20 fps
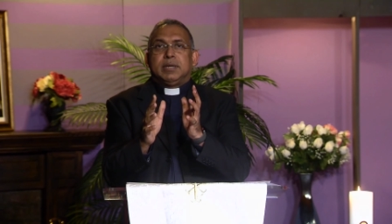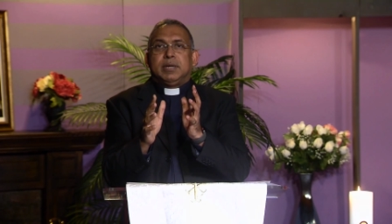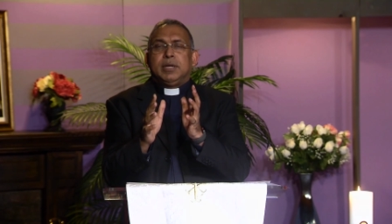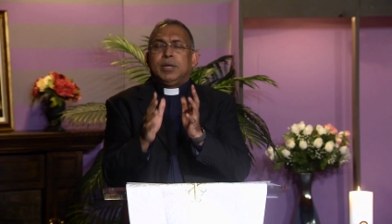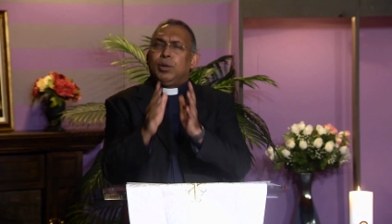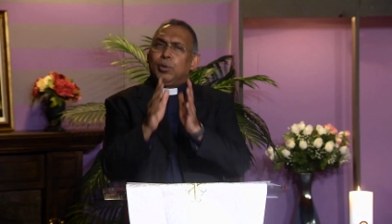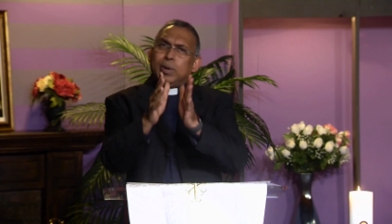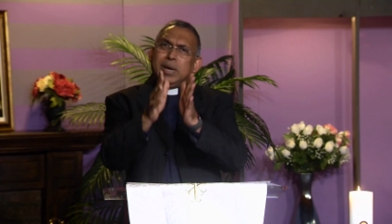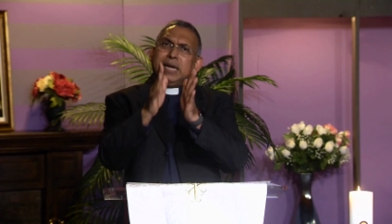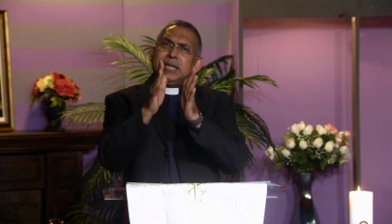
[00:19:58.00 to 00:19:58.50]

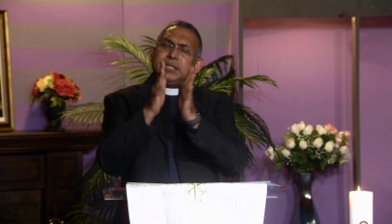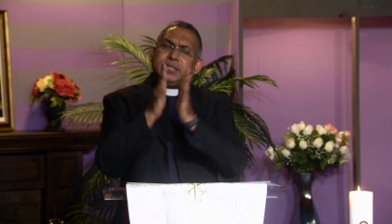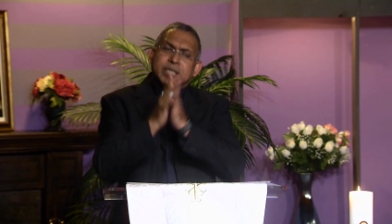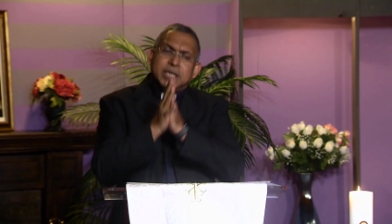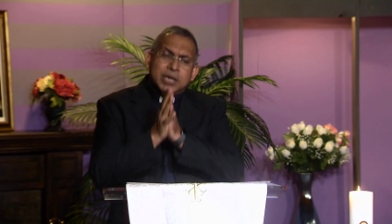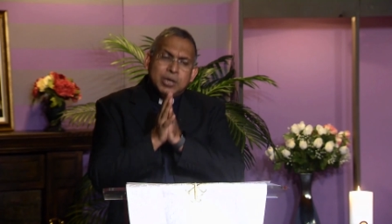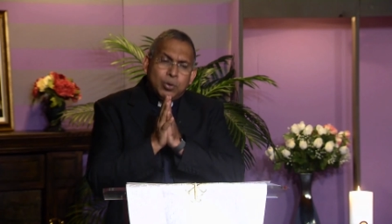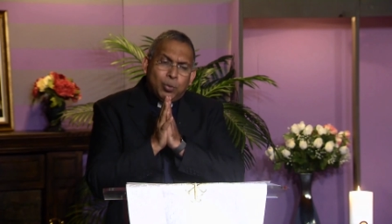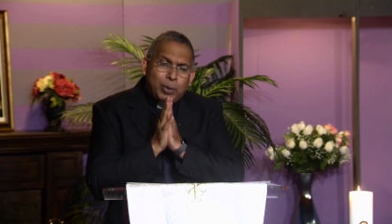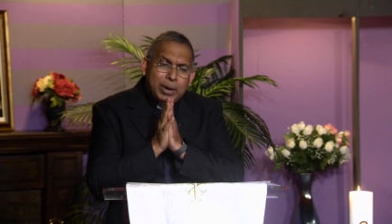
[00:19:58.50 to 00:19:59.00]
look at
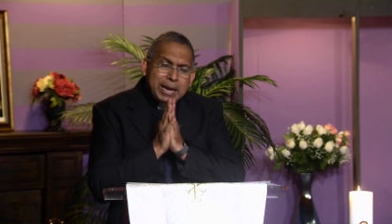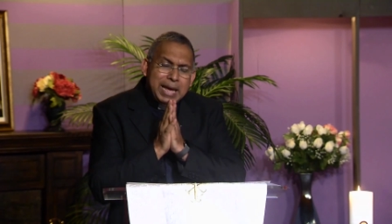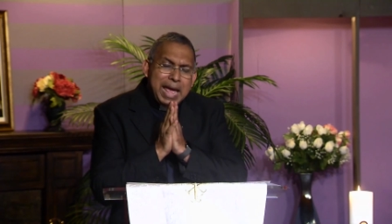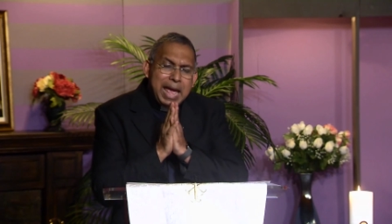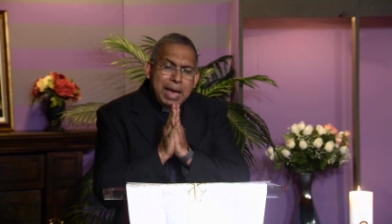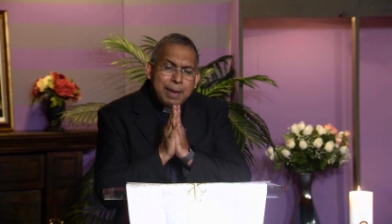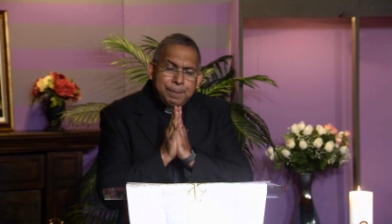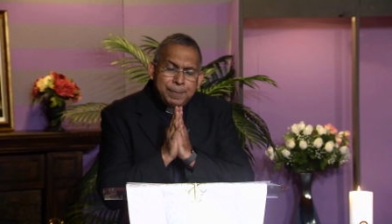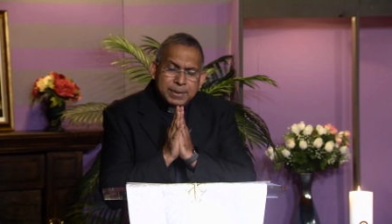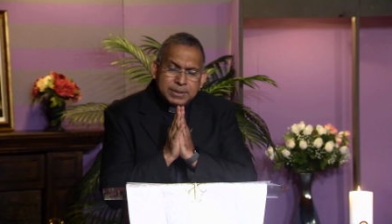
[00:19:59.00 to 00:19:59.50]
what
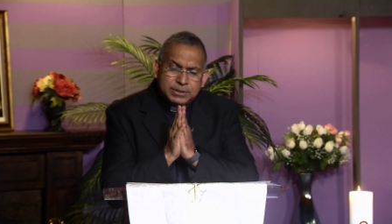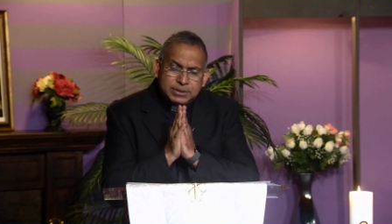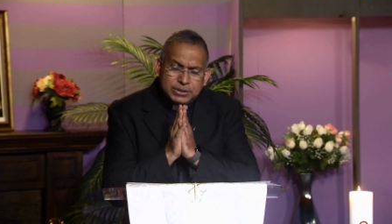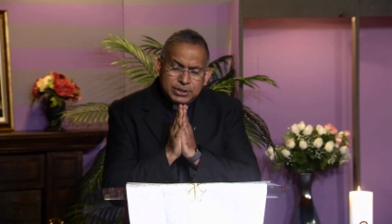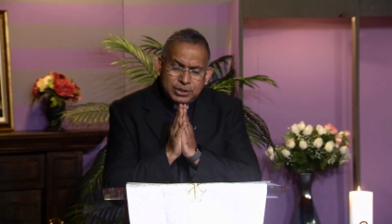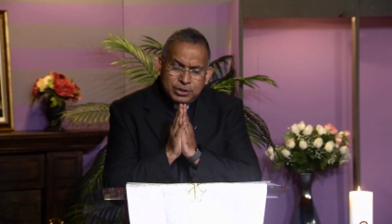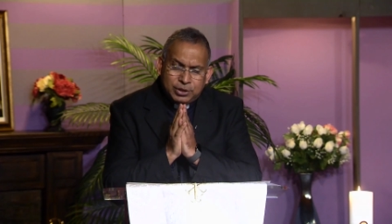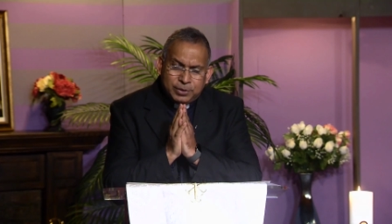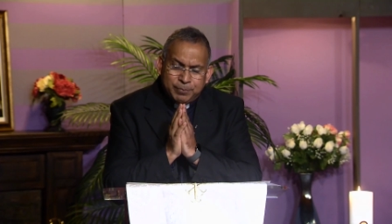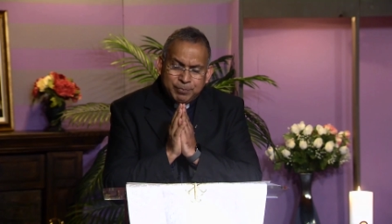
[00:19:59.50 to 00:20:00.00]
happens
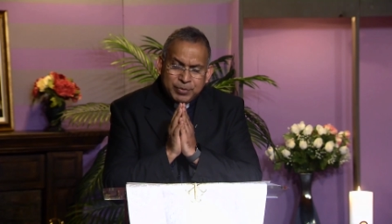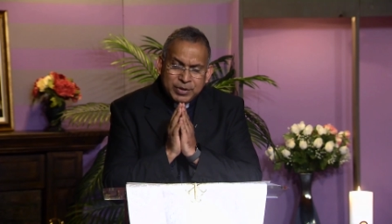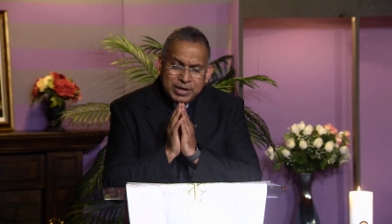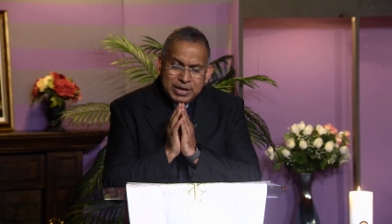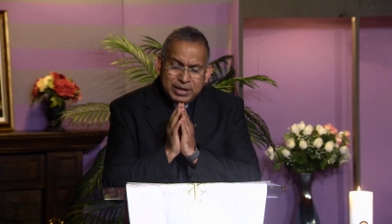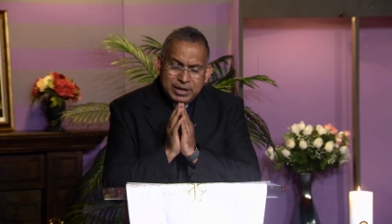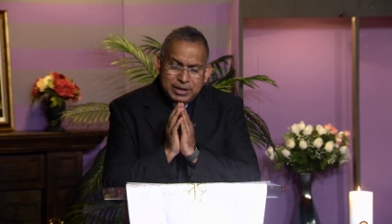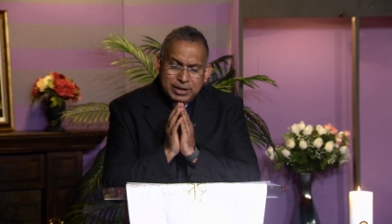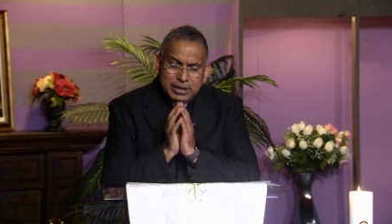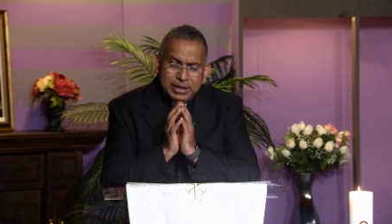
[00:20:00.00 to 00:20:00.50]
you know
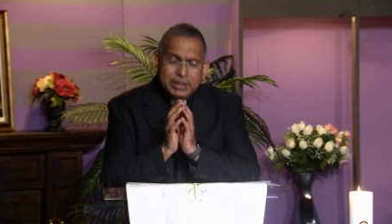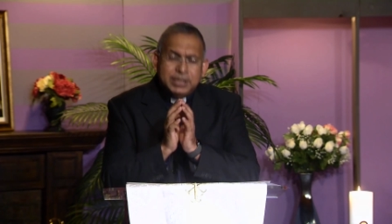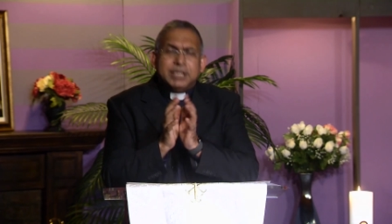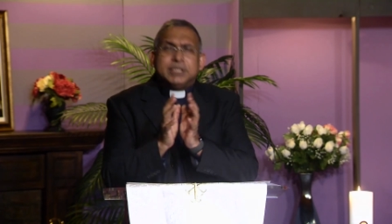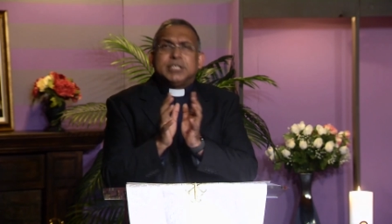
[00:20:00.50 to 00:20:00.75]
uh, in the